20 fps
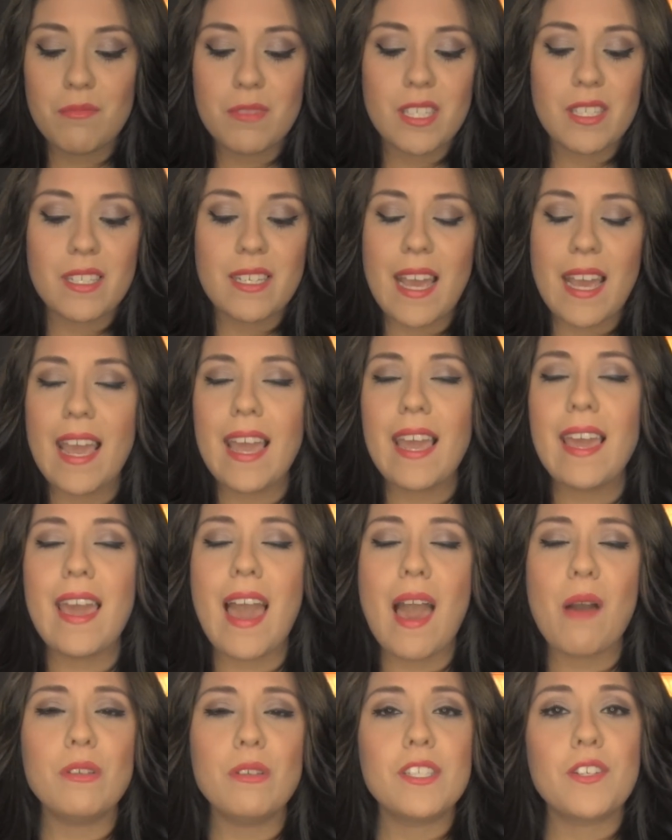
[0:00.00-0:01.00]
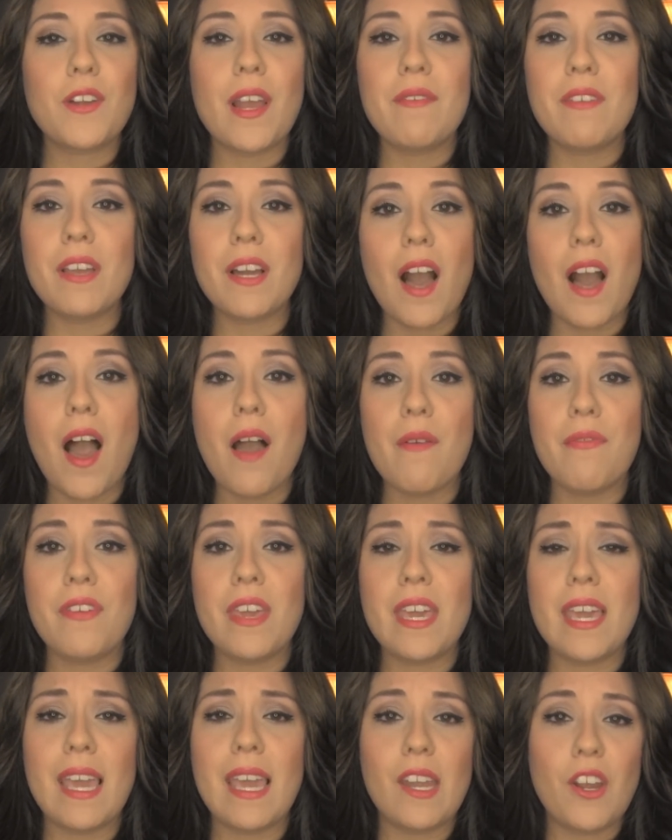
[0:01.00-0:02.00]
Today I was craving
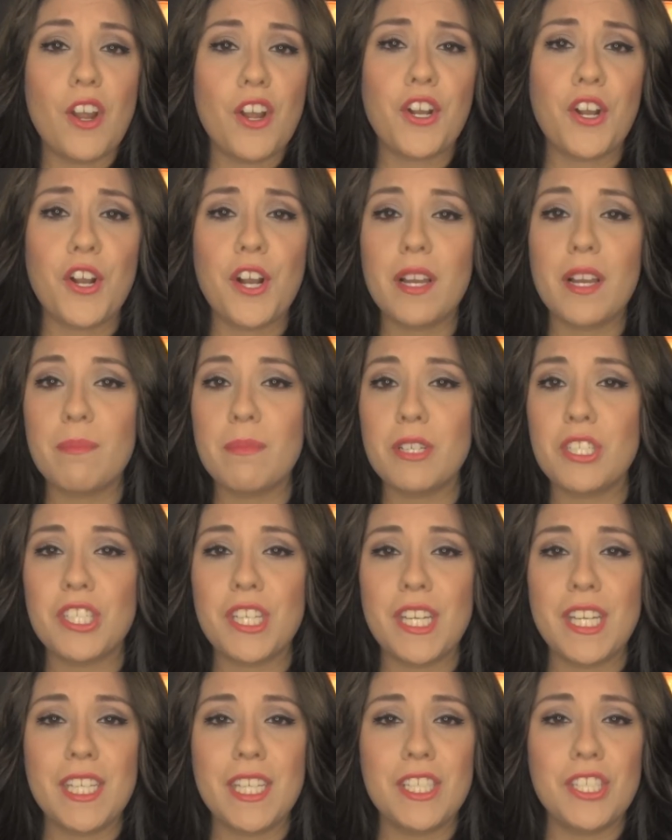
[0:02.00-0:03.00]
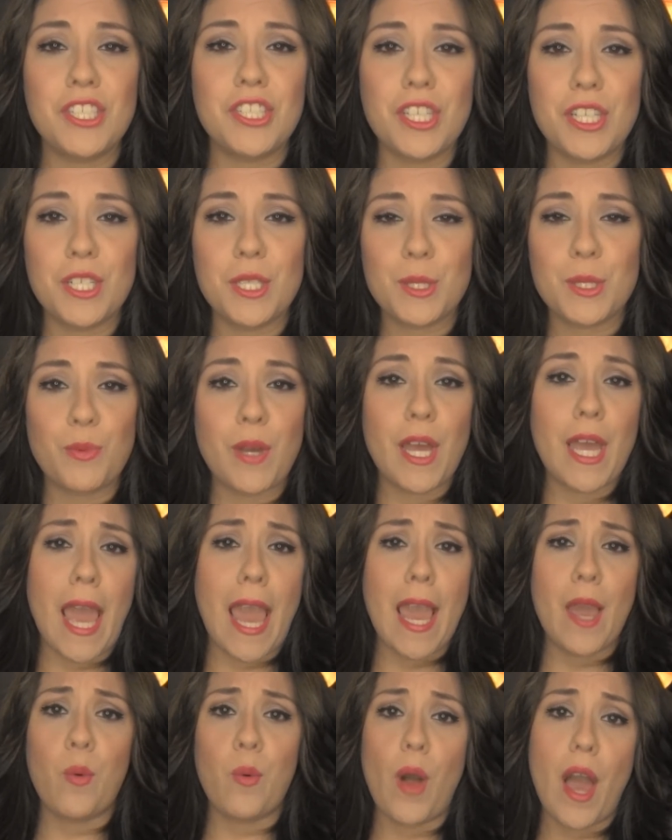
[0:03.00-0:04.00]
coffee and our Keurig machine just went
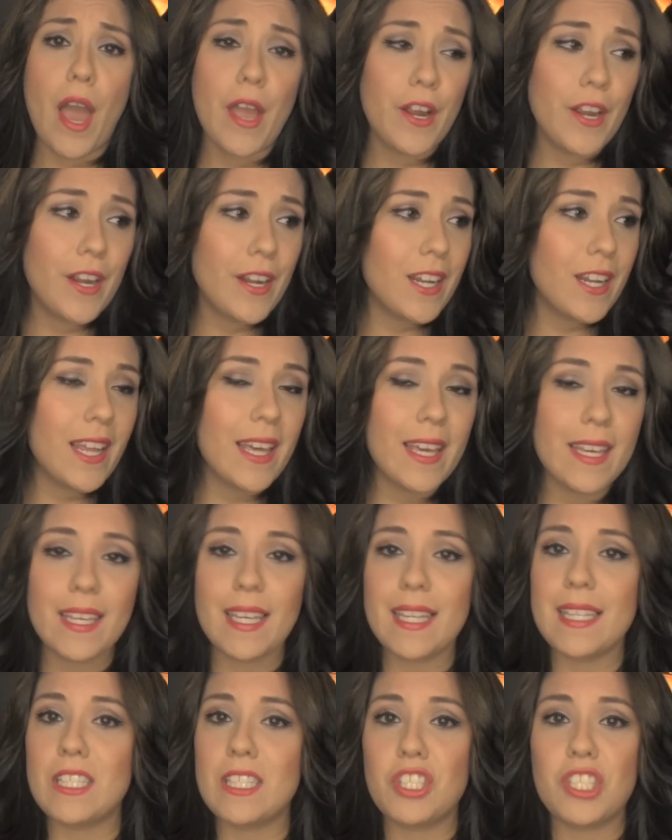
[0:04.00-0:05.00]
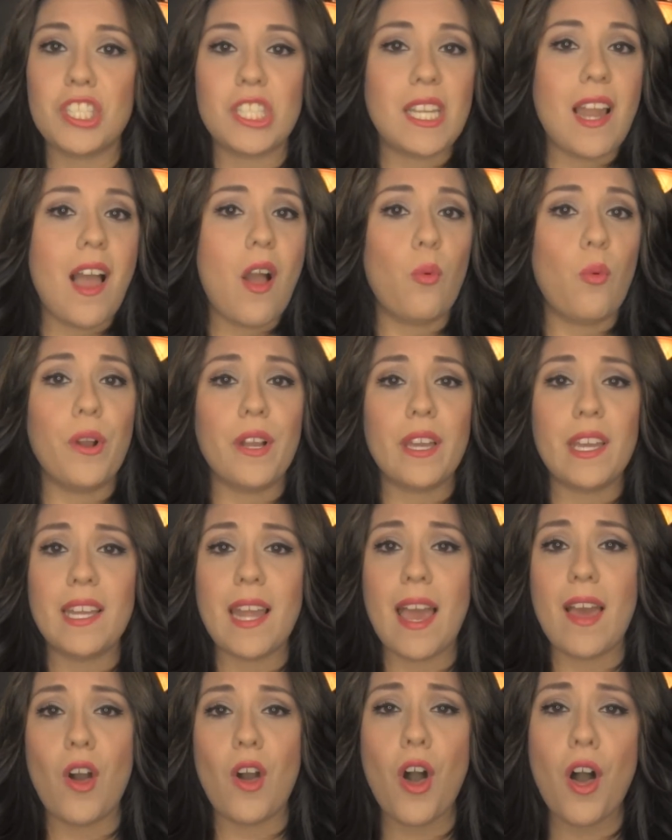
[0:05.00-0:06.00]
haywire. Like, it's just not
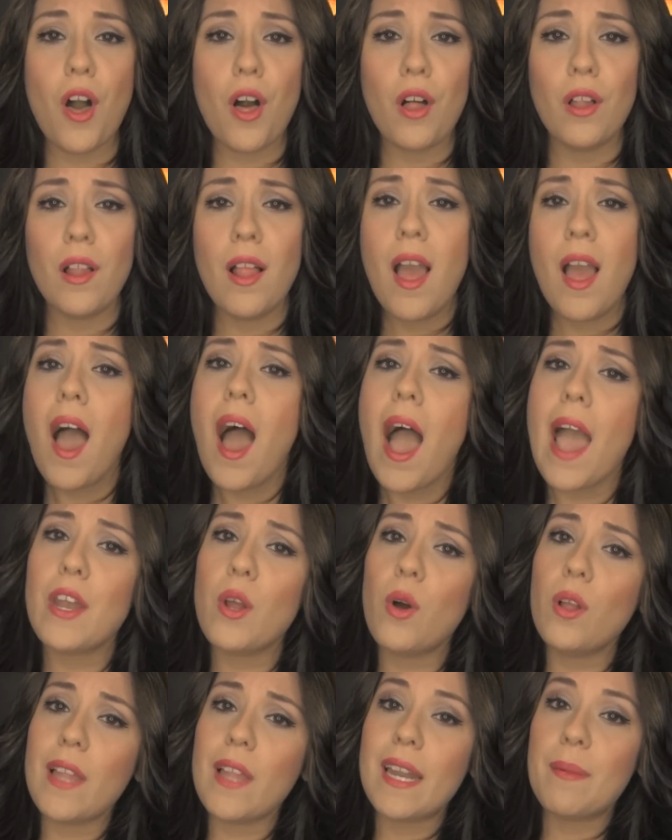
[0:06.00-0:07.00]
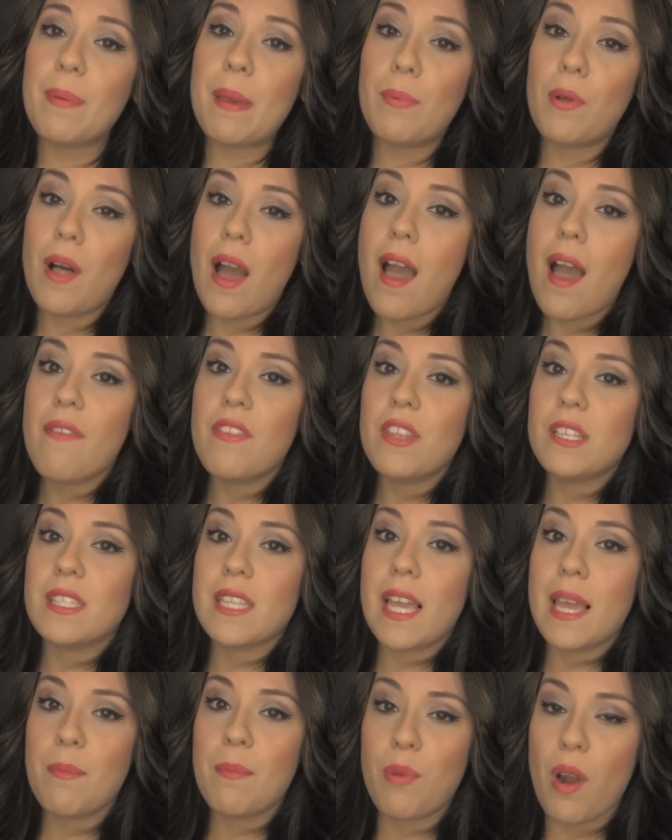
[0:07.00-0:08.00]
working at all. I know a lot of people have the
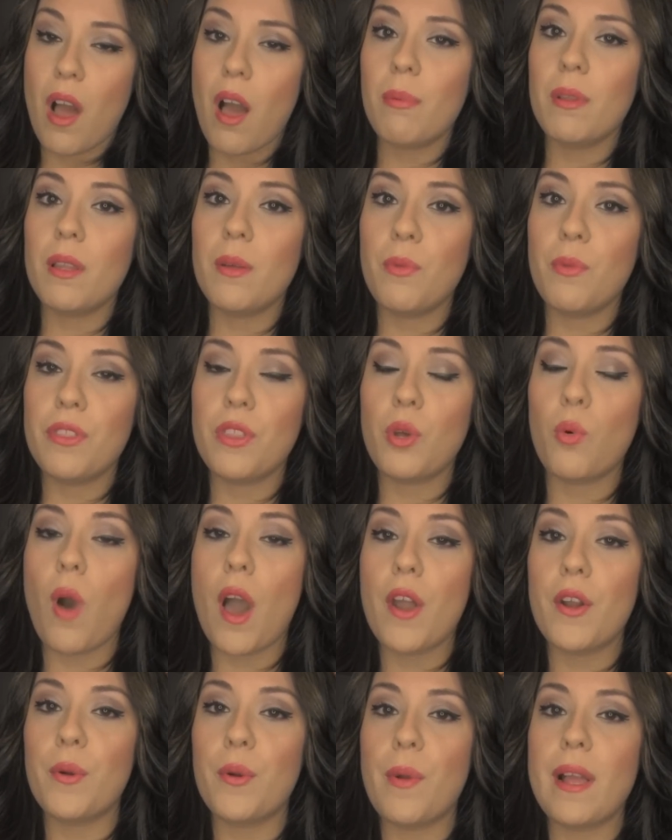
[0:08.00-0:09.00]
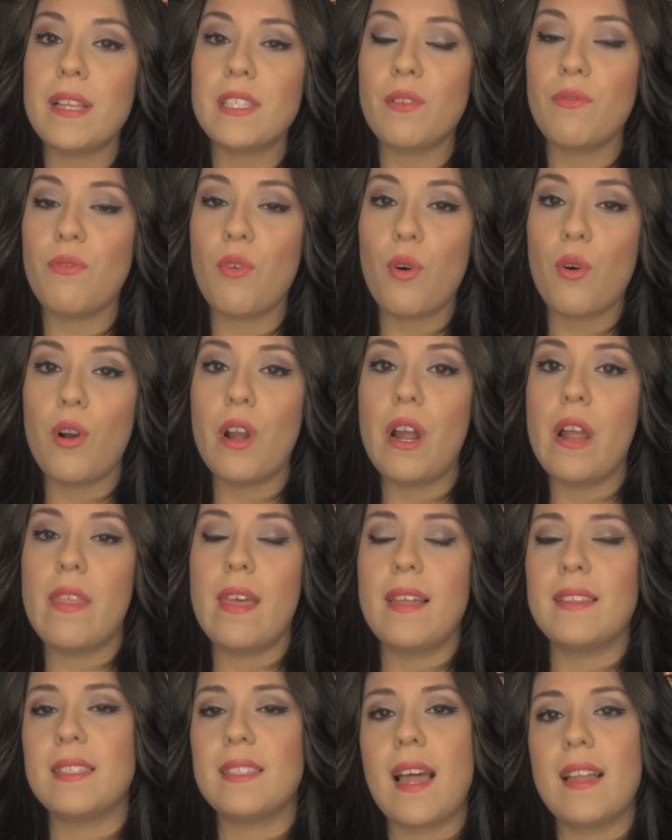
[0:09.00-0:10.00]
same problem with the water reservoir
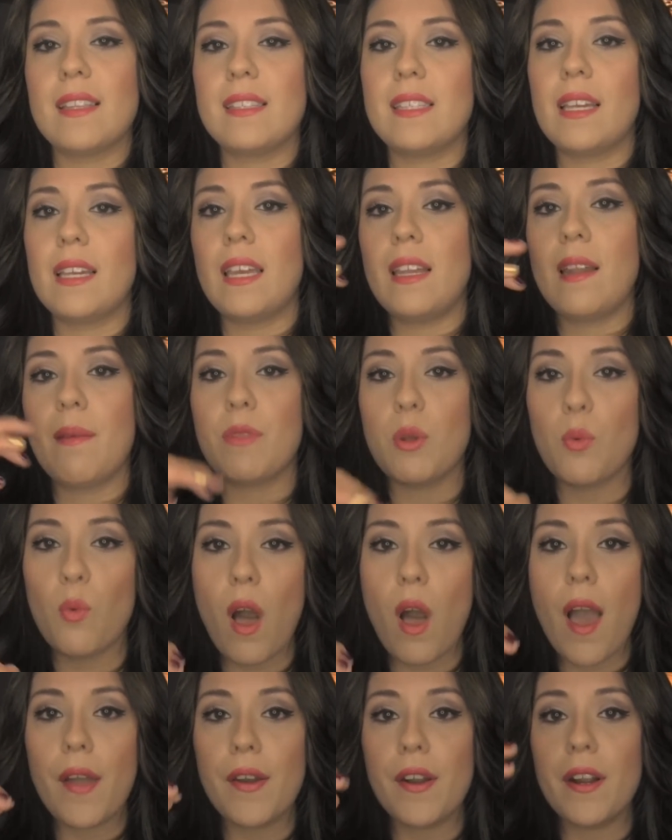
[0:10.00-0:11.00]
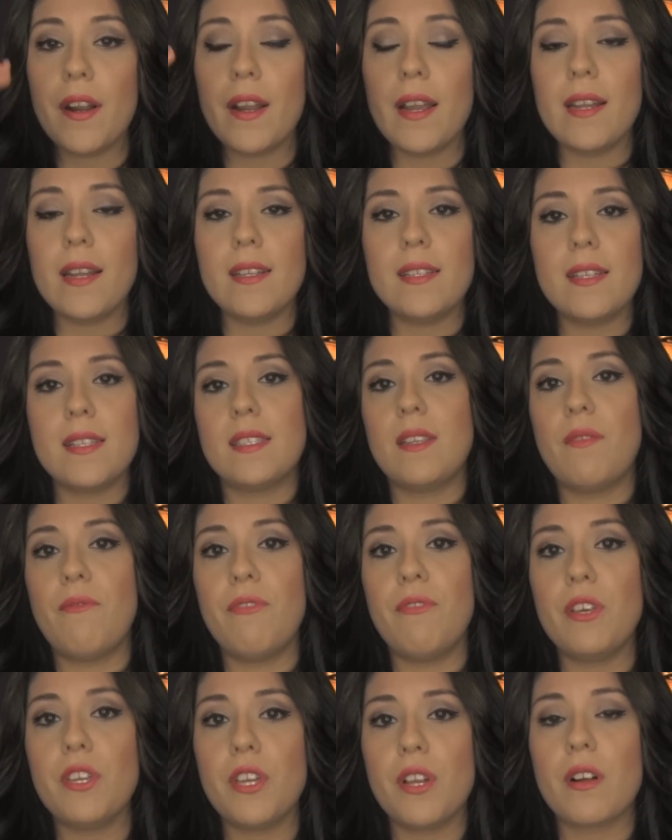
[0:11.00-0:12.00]
that's not sucking up the water and it
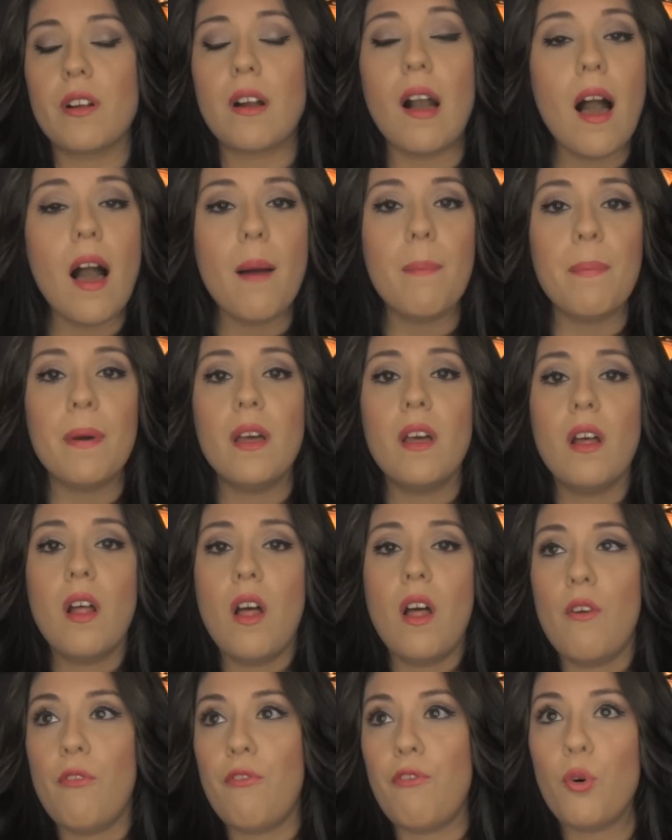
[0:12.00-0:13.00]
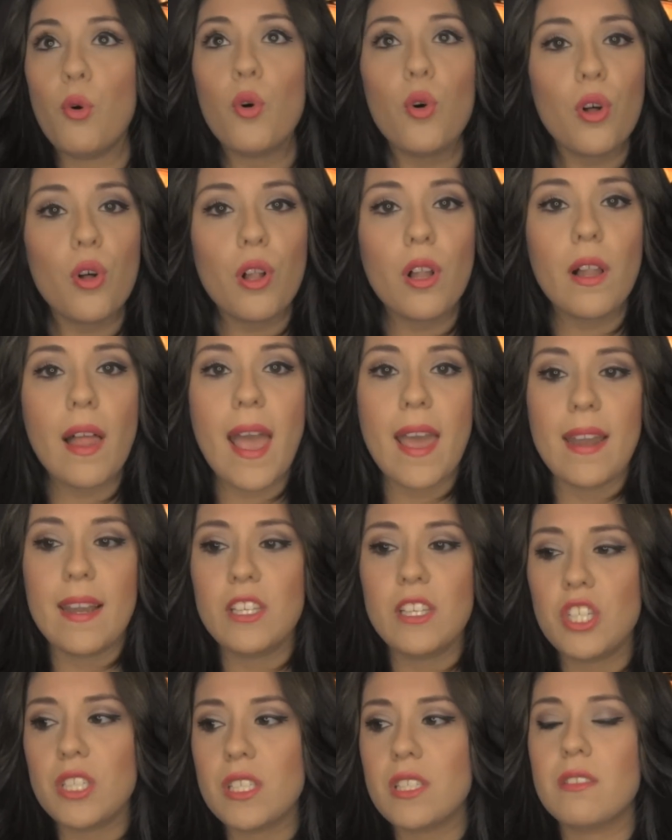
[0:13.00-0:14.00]
doesn't fill your cup full and
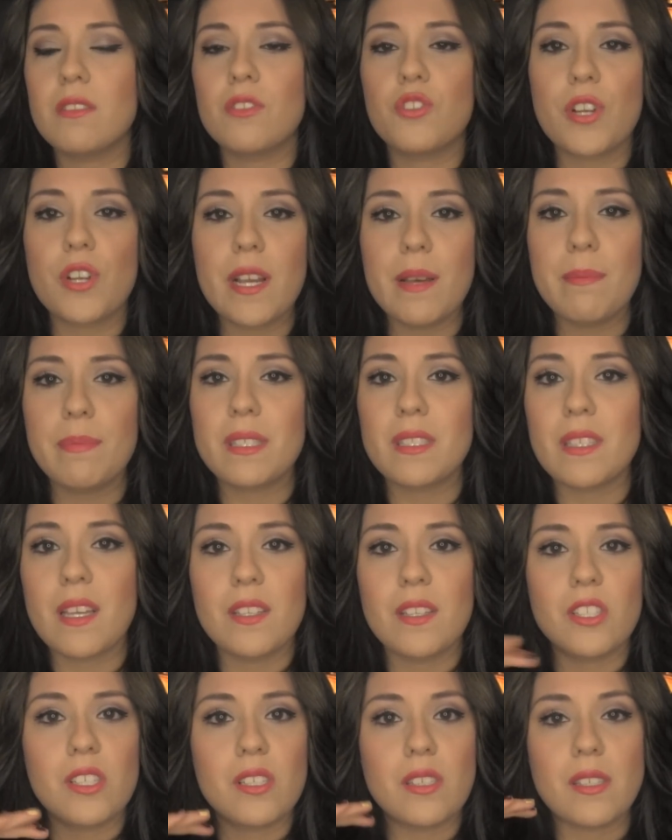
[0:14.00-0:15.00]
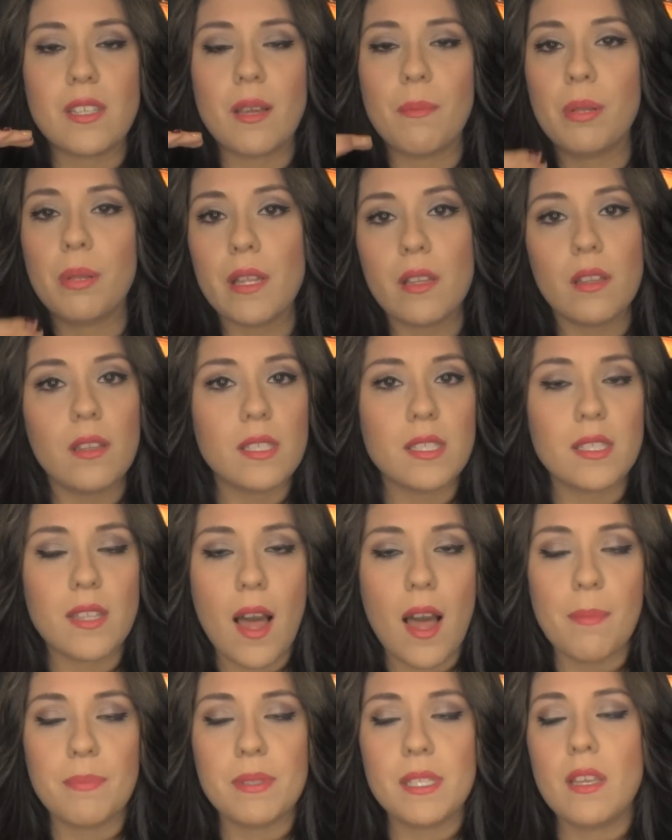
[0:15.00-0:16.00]
it just drips and just completely
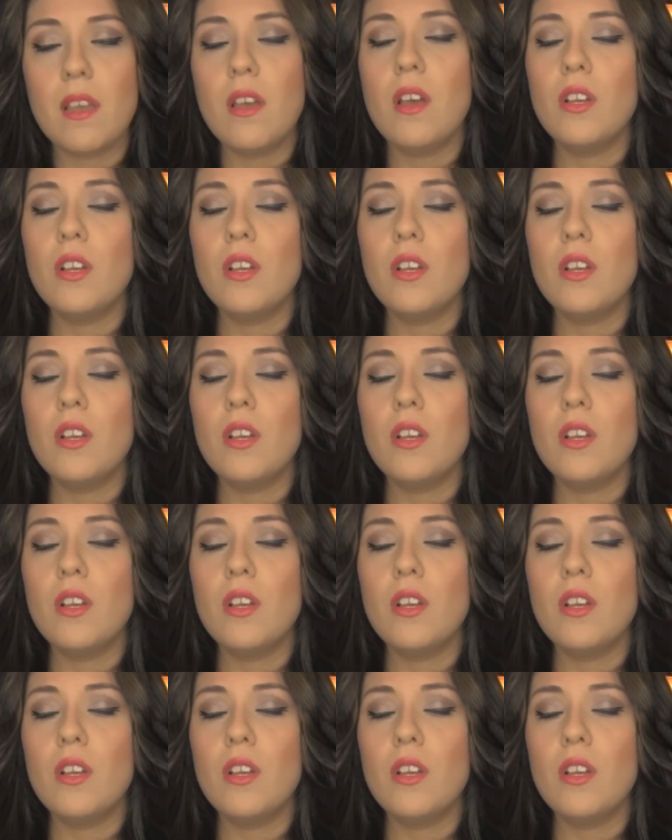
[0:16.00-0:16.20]
stops.